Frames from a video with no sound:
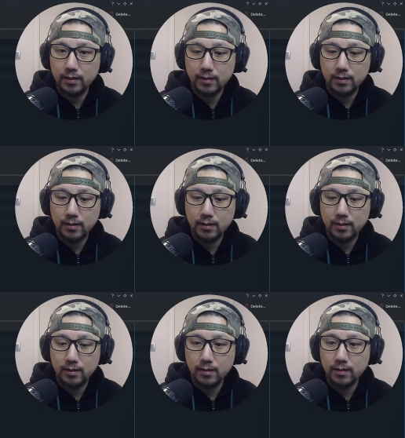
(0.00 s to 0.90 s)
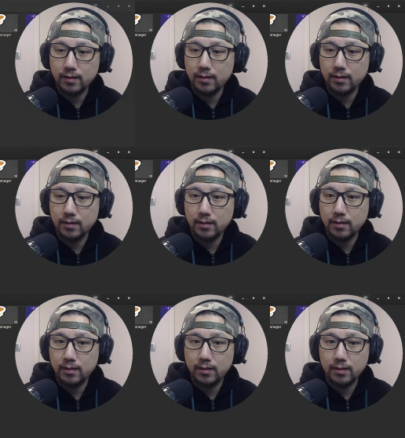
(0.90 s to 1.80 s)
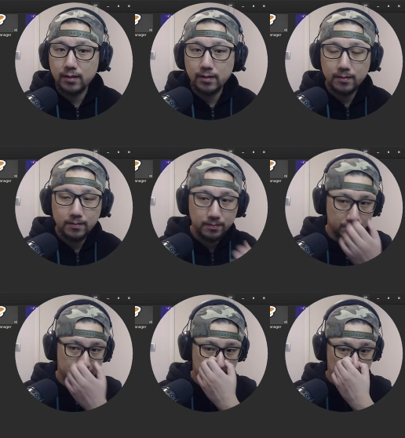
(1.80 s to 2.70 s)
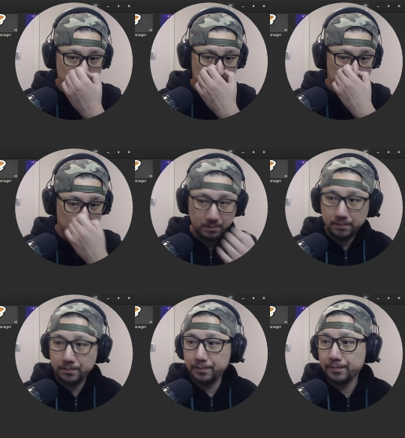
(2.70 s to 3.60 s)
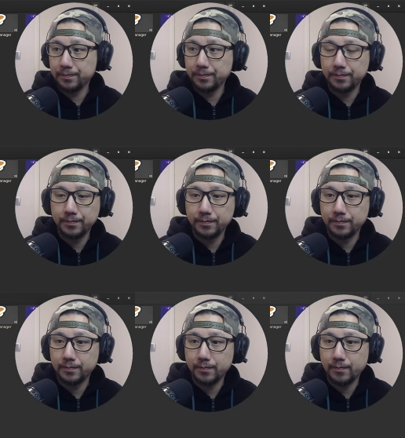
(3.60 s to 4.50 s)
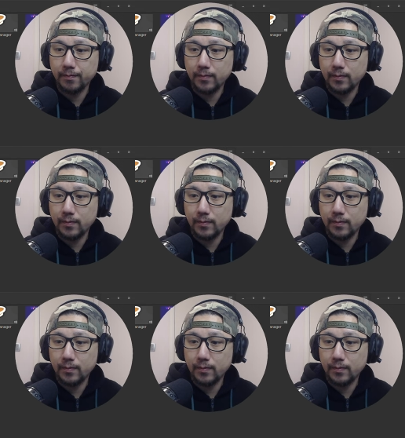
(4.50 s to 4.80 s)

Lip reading: Nobody speaks.